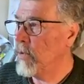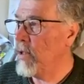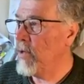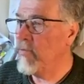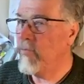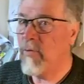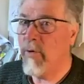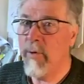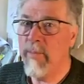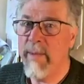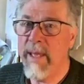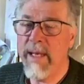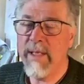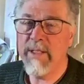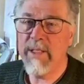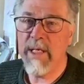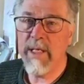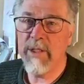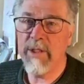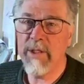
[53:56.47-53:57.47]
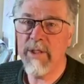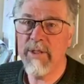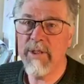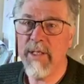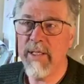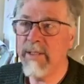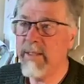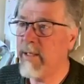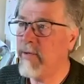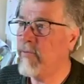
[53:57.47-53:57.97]
3 or 4
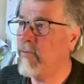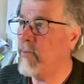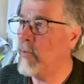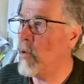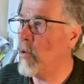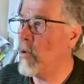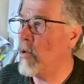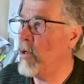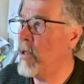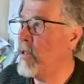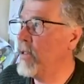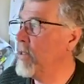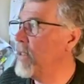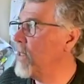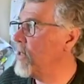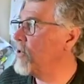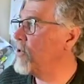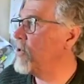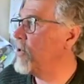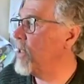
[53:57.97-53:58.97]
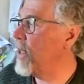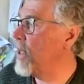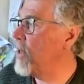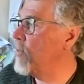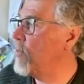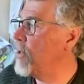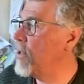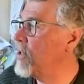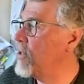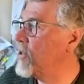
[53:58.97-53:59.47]
meditations I did from Oren
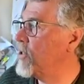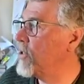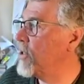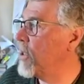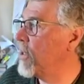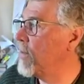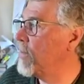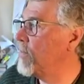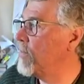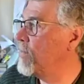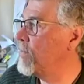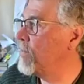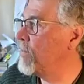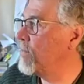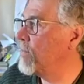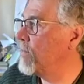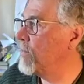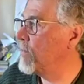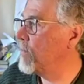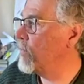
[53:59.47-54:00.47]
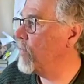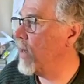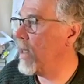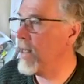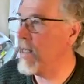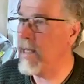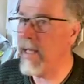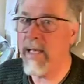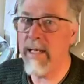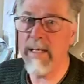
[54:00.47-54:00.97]
yesterday was
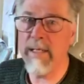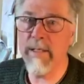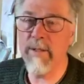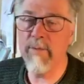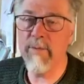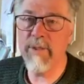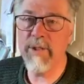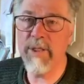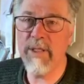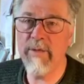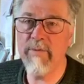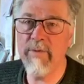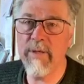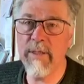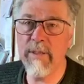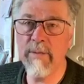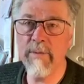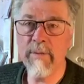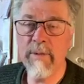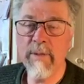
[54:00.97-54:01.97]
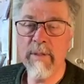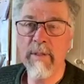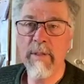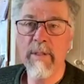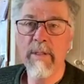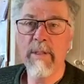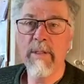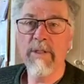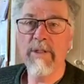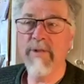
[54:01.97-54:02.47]
radiating and receiving
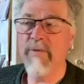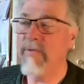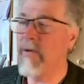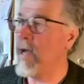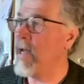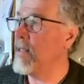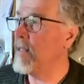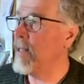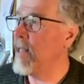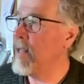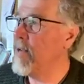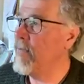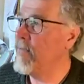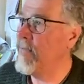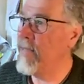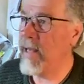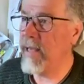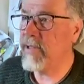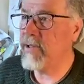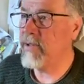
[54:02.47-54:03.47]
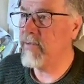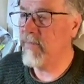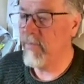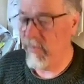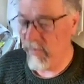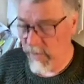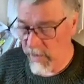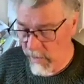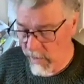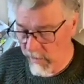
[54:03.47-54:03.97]
divine love. That's
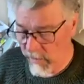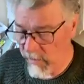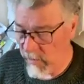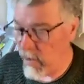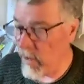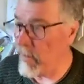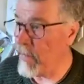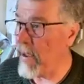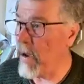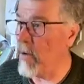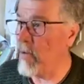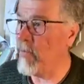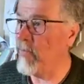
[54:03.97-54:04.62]
very, very